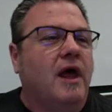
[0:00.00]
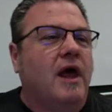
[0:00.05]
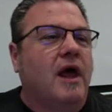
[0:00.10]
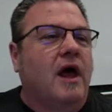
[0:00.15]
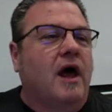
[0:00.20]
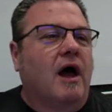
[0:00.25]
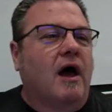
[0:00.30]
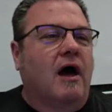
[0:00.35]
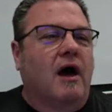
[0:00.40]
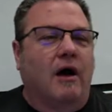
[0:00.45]

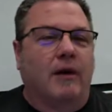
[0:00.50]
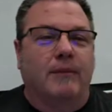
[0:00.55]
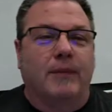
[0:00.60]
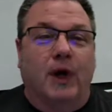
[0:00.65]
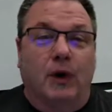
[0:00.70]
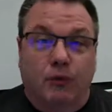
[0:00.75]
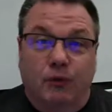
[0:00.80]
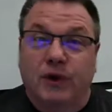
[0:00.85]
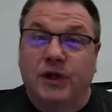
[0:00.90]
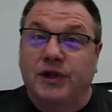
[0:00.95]

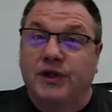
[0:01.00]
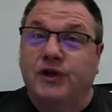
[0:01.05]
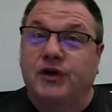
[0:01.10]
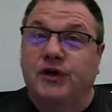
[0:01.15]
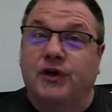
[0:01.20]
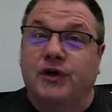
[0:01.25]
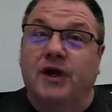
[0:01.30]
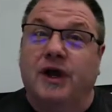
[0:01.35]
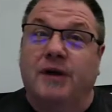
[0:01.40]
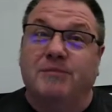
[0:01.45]
A really
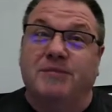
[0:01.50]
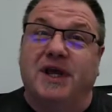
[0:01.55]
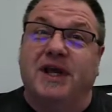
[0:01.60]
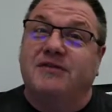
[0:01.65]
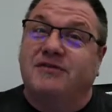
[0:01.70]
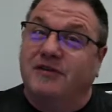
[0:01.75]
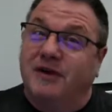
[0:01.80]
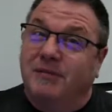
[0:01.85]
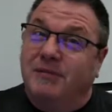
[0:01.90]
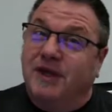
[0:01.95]
good
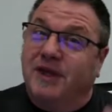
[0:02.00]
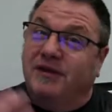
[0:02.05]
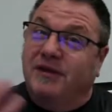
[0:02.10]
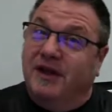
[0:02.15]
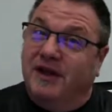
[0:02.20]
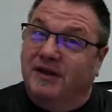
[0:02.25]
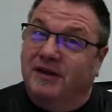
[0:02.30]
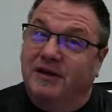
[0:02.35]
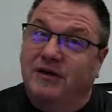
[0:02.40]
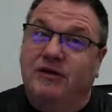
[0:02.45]
update, something
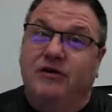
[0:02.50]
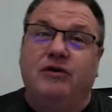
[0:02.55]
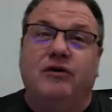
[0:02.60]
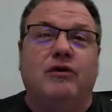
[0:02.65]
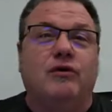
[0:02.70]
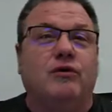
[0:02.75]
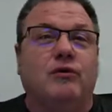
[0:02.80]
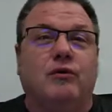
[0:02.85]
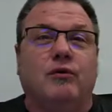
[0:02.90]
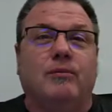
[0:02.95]
that
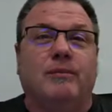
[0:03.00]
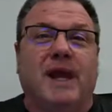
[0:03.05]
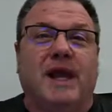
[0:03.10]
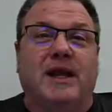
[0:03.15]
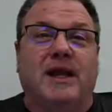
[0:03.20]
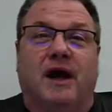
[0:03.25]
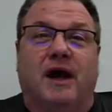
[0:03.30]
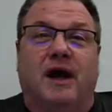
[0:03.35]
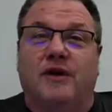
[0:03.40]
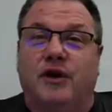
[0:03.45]
you may
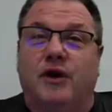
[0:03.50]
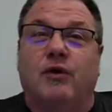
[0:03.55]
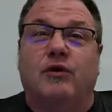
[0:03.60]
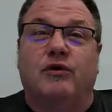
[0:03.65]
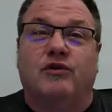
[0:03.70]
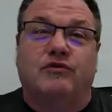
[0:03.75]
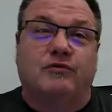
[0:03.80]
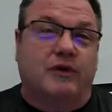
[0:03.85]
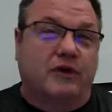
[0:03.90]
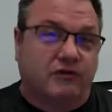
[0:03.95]
not
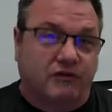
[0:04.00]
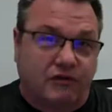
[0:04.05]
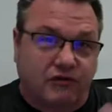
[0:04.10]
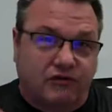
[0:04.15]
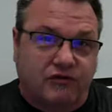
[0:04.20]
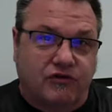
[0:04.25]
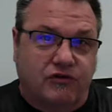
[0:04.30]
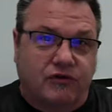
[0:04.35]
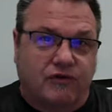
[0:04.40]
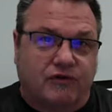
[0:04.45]
notice because this
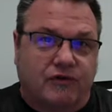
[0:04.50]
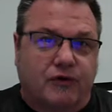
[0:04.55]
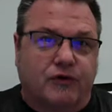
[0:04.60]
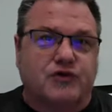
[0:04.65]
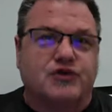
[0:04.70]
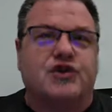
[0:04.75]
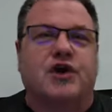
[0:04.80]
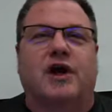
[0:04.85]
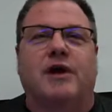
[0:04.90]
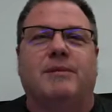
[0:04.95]
is your
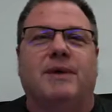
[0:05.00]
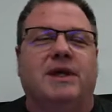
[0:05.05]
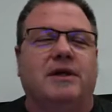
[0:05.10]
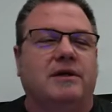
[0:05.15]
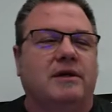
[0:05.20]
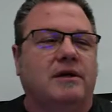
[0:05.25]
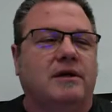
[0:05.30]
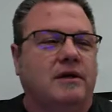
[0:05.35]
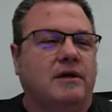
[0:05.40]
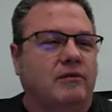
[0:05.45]
first time
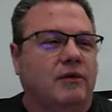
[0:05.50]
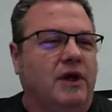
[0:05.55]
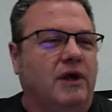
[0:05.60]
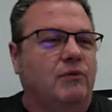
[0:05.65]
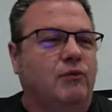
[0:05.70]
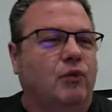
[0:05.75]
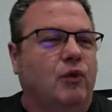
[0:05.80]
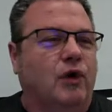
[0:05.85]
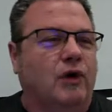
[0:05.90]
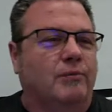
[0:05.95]
in
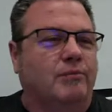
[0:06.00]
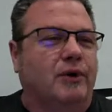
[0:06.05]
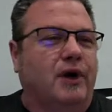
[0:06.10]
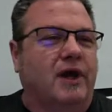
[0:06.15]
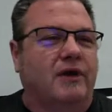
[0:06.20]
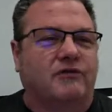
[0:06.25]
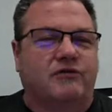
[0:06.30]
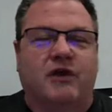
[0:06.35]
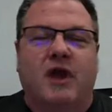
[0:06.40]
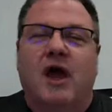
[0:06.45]

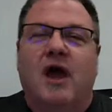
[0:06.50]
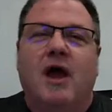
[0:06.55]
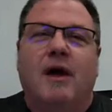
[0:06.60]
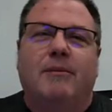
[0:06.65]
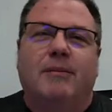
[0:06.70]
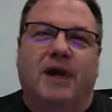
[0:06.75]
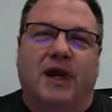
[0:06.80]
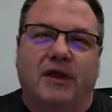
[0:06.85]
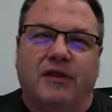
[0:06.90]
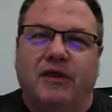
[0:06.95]
WordPress,
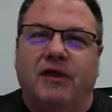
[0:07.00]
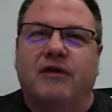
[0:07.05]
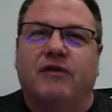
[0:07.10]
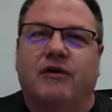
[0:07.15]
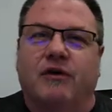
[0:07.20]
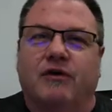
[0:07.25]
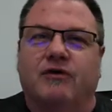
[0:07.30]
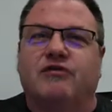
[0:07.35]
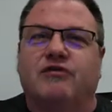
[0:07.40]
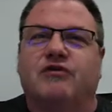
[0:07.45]
but I think
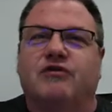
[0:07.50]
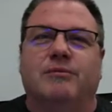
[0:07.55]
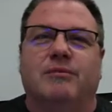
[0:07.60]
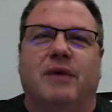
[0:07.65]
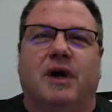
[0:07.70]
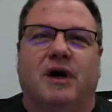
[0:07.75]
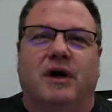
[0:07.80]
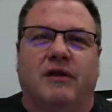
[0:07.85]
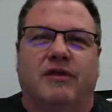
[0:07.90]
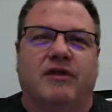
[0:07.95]
there's
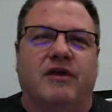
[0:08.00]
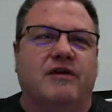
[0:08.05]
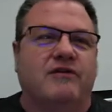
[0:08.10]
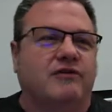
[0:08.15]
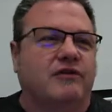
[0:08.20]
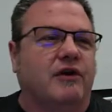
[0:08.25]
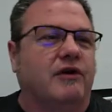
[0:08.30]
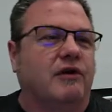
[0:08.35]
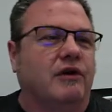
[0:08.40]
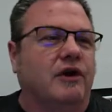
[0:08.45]
some things
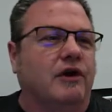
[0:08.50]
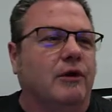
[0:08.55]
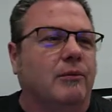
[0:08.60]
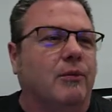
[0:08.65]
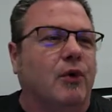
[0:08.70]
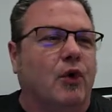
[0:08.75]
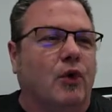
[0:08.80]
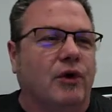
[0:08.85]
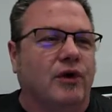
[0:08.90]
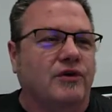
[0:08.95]
that are a little
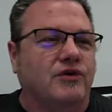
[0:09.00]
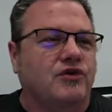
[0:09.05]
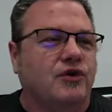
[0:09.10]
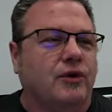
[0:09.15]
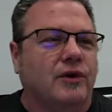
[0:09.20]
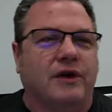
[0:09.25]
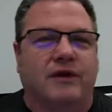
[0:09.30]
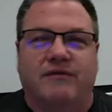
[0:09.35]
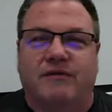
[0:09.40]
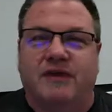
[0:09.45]
more
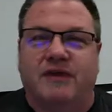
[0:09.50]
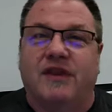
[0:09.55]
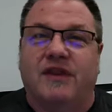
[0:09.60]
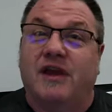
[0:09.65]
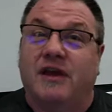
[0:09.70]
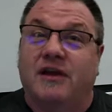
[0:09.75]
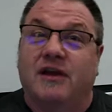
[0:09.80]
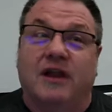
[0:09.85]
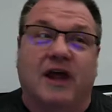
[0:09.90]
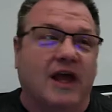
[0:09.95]
intuitive and that
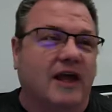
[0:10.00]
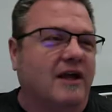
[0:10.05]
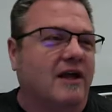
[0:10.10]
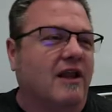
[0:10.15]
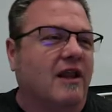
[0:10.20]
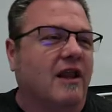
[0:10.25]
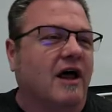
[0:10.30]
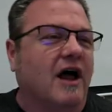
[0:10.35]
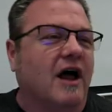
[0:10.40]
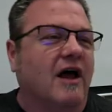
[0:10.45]
you'll like a
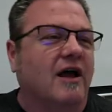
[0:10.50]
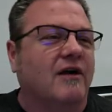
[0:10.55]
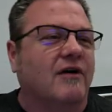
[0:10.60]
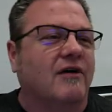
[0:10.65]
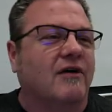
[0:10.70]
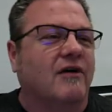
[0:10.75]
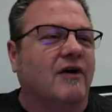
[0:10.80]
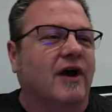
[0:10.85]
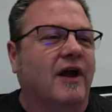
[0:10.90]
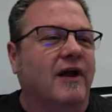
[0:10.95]
lot,
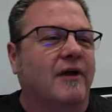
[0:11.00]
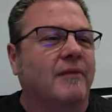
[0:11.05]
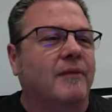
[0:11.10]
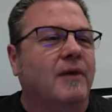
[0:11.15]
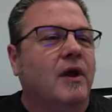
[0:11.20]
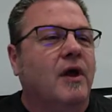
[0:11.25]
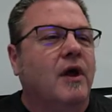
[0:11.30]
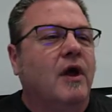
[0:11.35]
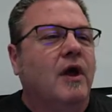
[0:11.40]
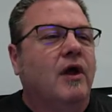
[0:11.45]
all right?
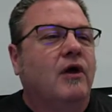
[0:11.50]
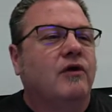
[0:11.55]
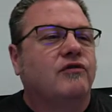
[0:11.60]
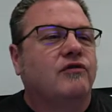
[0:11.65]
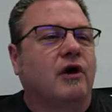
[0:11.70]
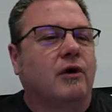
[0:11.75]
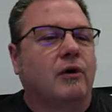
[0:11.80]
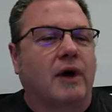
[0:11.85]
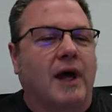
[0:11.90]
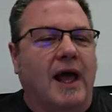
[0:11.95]

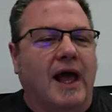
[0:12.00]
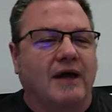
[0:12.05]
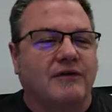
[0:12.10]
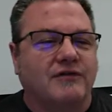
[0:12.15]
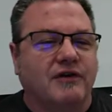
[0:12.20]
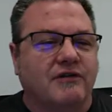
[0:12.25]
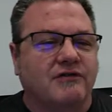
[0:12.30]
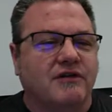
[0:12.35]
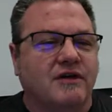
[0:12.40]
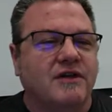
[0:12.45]
So
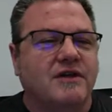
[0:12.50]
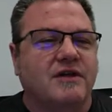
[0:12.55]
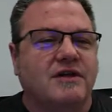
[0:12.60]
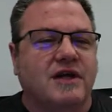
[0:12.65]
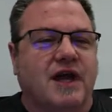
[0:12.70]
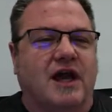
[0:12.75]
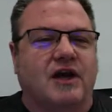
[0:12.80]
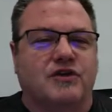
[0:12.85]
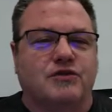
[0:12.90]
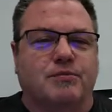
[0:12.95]
accessing the
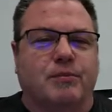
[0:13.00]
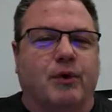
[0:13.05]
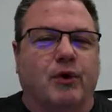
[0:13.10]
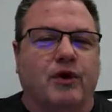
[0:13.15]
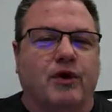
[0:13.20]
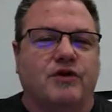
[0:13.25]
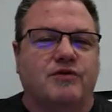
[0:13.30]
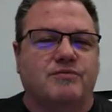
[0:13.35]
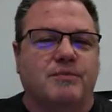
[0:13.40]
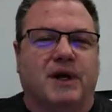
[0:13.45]

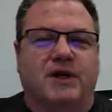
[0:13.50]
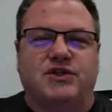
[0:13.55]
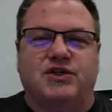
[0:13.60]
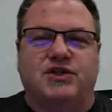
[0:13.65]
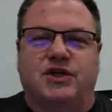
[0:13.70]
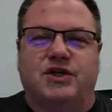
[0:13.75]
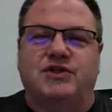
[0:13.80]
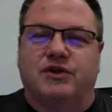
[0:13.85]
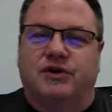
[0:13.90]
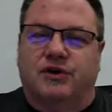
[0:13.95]
dashboard is much
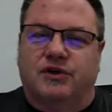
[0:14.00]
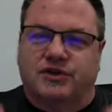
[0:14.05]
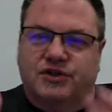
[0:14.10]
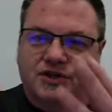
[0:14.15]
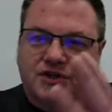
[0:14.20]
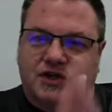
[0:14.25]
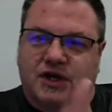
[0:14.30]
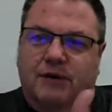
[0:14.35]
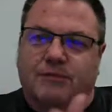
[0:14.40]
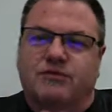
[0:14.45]
easier. It
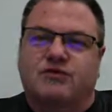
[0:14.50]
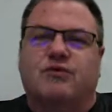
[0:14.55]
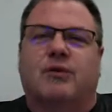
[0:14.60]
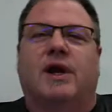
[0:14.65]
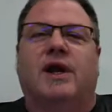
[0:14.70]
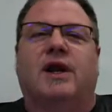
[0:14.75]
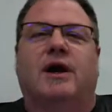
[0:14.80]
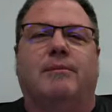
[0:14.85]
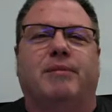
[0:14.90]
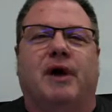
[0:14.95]
just comes
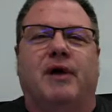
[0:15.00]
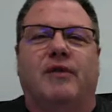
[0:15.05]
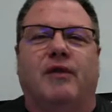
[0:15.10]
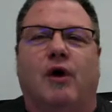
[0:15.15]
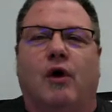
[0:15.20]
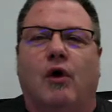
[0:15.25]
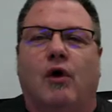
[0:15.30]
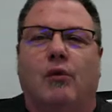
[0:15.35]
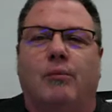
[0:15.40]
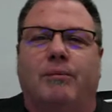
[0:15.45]
right up on
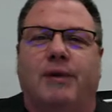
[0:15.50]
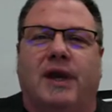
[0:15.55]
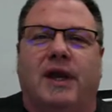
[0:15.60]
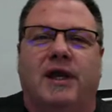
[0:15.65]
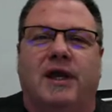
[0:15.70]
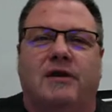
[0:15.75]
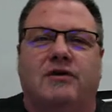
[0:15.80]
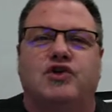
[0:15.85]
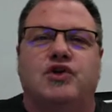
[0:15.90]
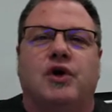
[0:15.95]
the home
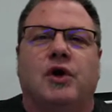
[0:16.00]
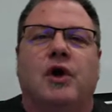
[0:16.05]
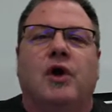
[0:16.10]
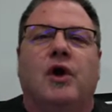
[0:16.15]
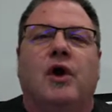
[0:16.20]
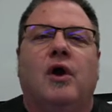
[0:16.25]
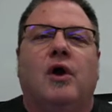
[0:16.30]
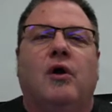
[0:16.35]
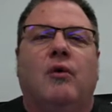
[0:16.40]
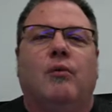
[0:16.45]
page
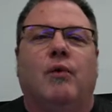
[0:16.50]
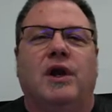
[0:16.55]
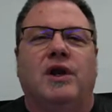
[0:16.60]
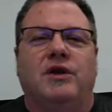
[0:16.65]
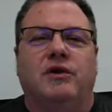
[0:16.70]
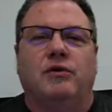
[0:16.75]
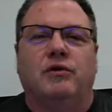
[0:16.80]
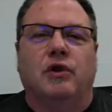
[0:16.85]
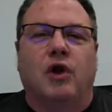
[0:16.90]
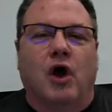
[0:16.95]
when
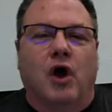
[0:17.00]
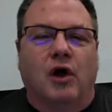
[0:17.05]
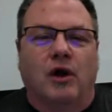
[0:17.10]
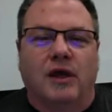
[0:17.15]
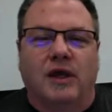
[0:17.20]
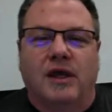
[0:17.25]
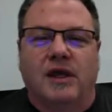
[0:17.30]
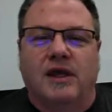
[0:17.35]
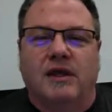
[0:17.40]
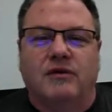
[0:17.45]
you log
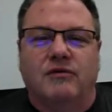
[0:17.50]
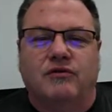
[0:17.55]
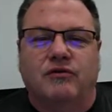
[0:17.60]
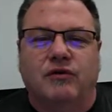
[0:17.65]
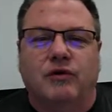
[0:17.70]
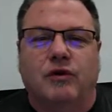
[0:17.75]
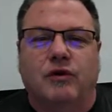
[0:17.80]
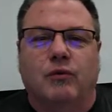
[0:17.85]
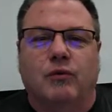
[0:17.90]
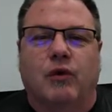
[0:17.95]
into
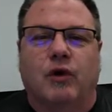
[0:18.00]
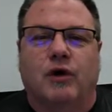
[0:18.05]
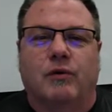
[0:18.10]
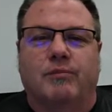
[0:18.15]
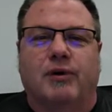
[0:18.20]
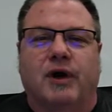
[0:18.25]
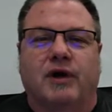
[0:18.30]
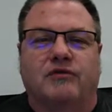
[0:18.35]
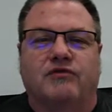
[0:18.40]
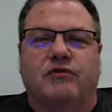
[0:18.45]
your WordPress.